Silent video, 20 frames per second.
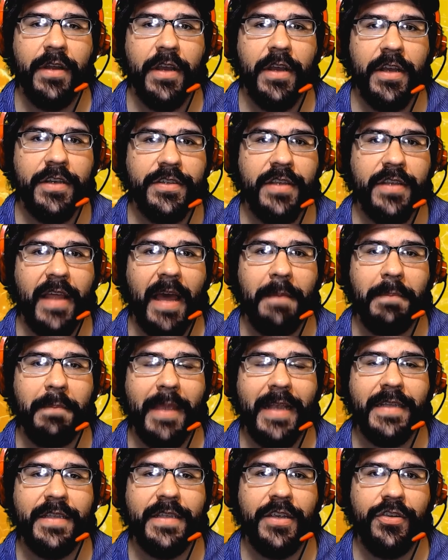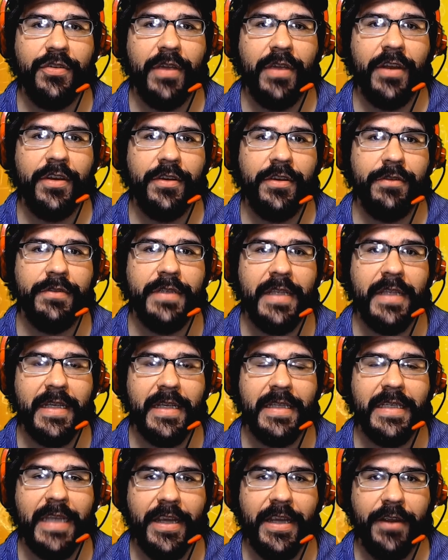So that means that you can use
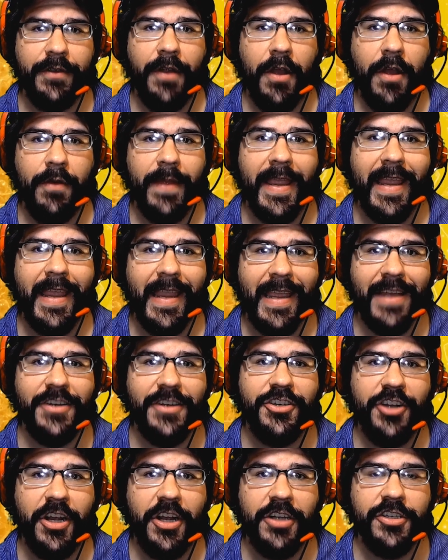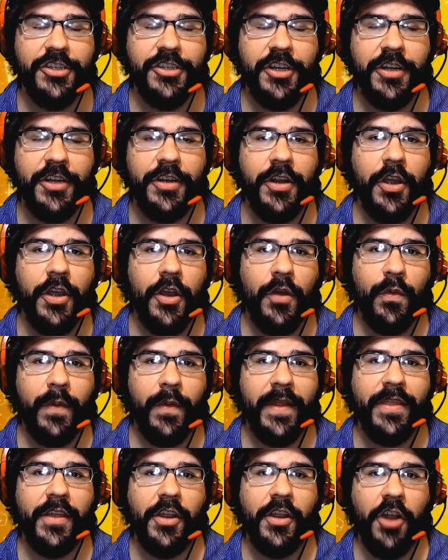this hero in conjunction
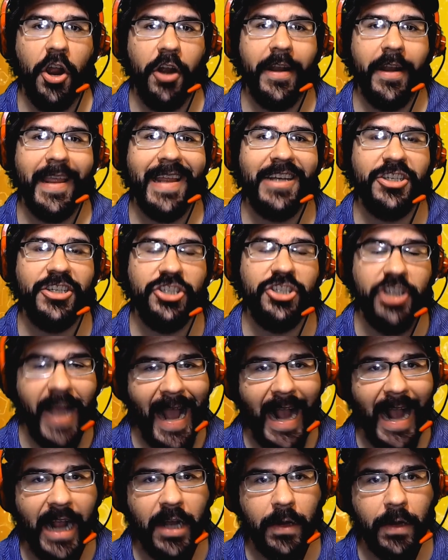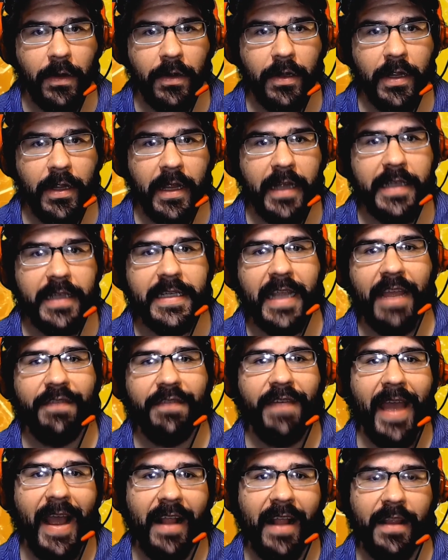with Guardian Jackal to
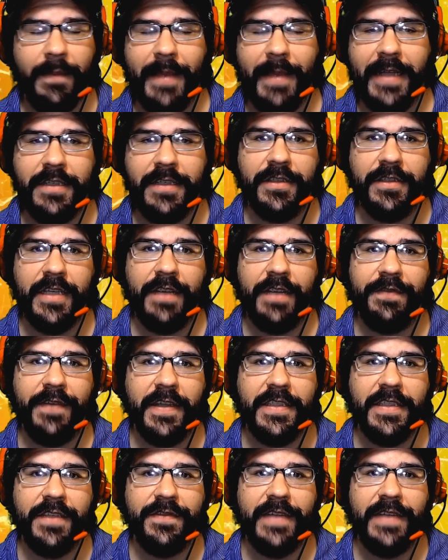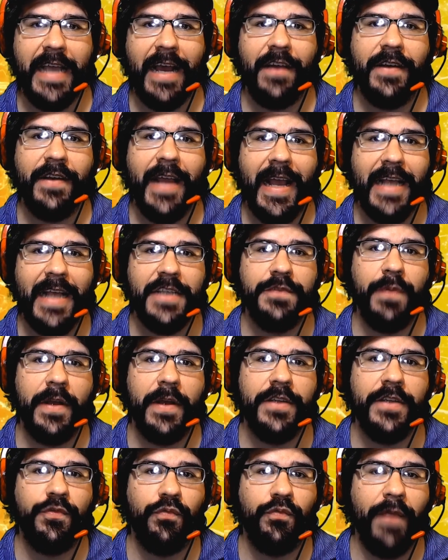give elemental defensive down as well
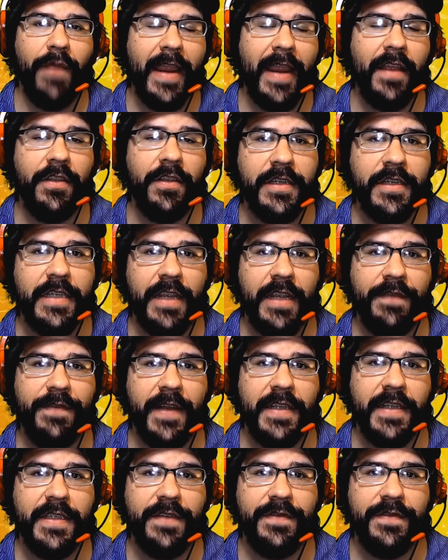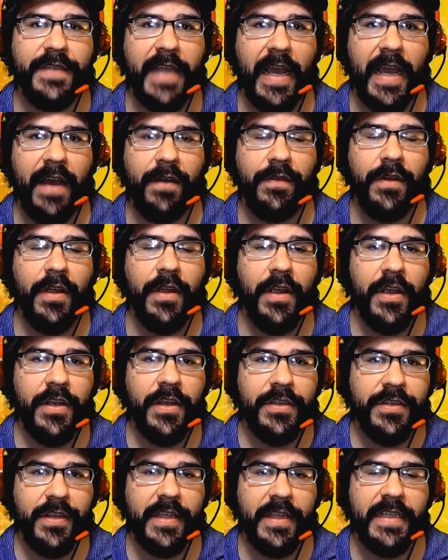as regular defensive down
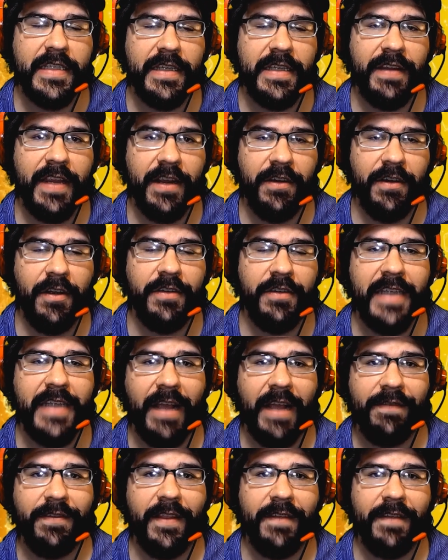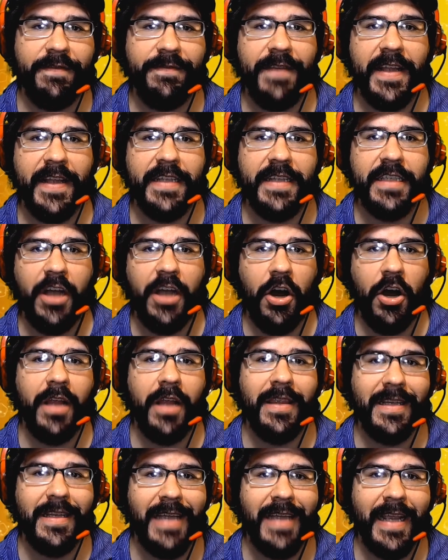so this hero definitely fits
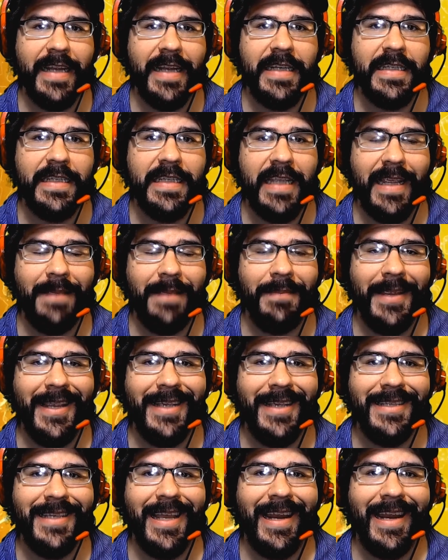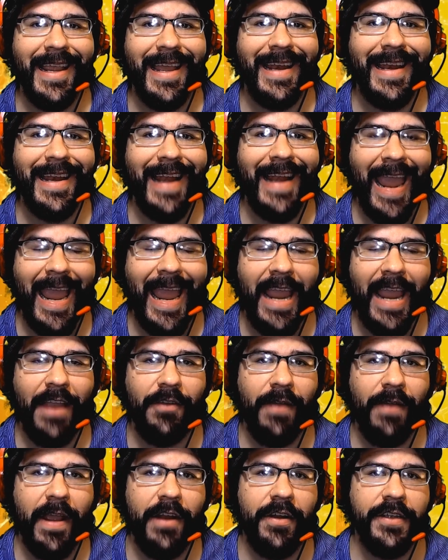on the Titan team. He is going to get an A
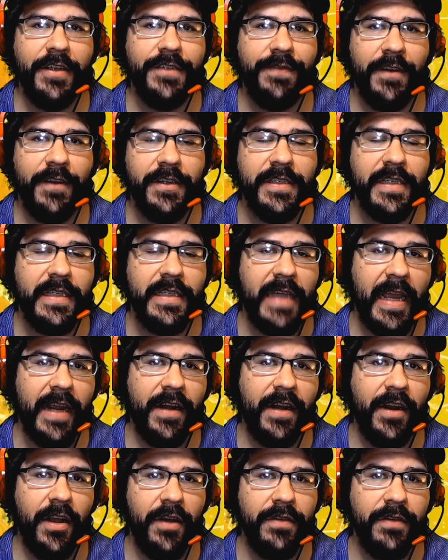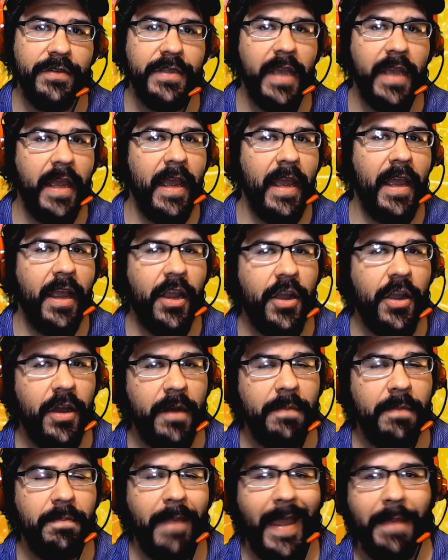grade as far as the Titan goes.
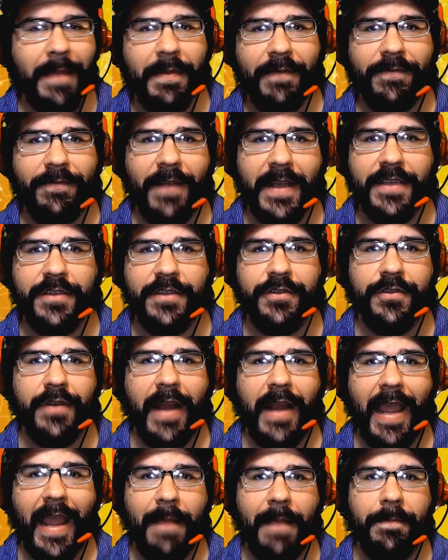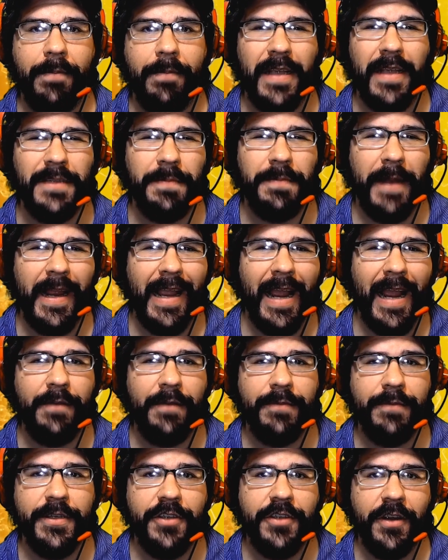Could maybe flex into an A+, plus, but I kind
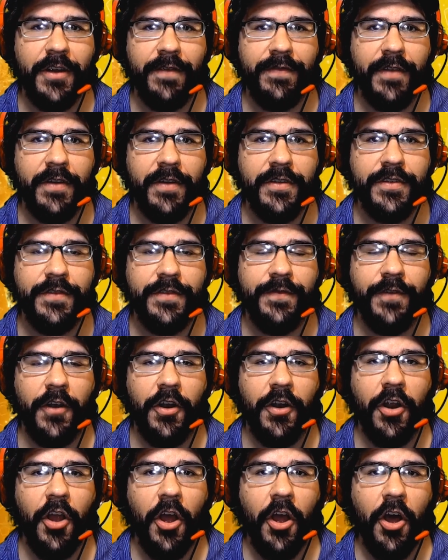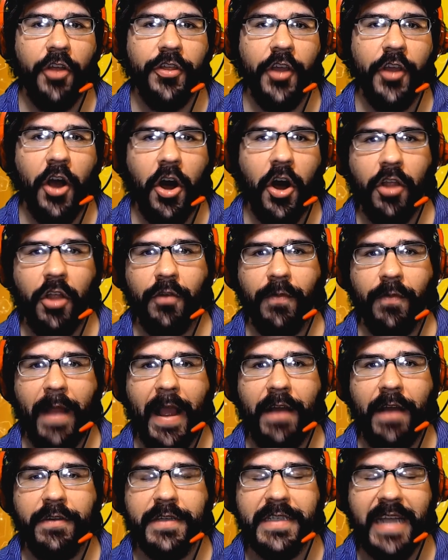of reserve those for the
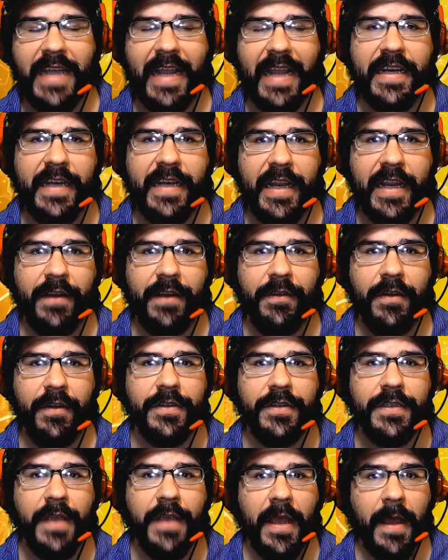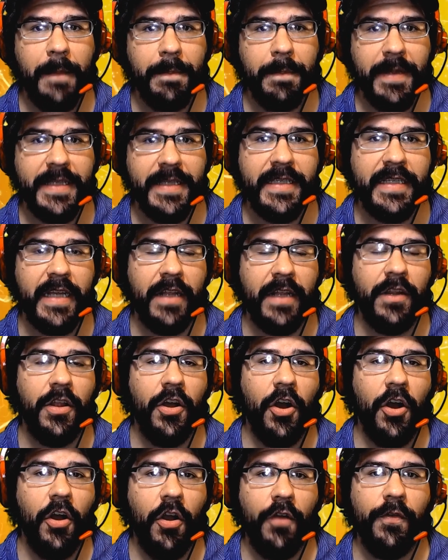all-around Titan heroes. But
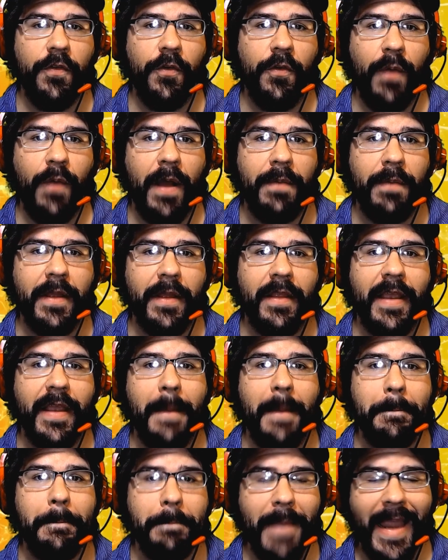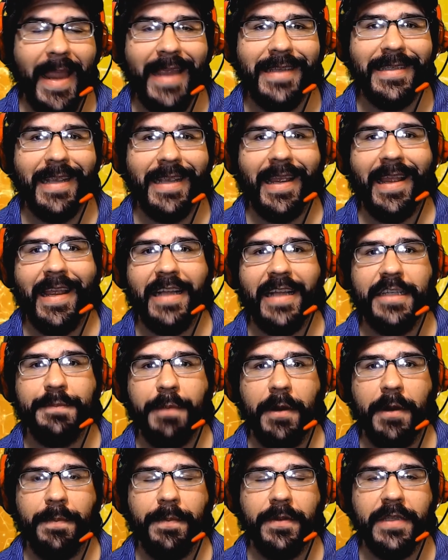still, overwhelmingly amazing against
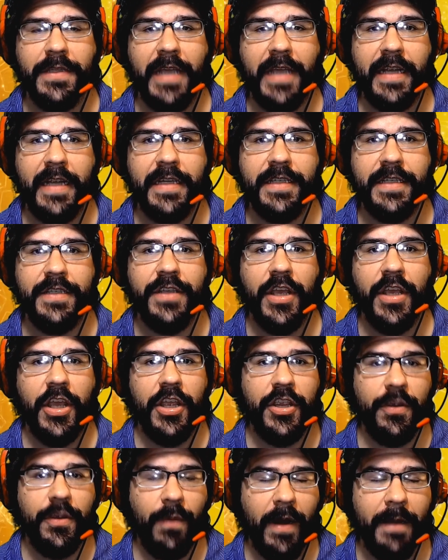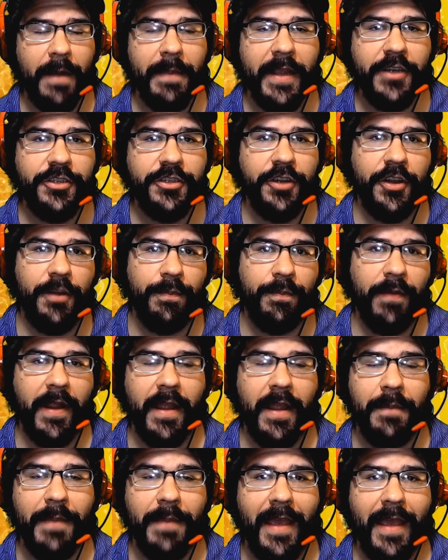Purple Titans. You want to make sure you
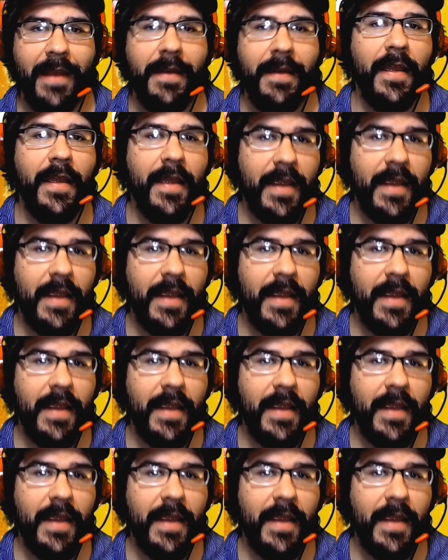bring him in.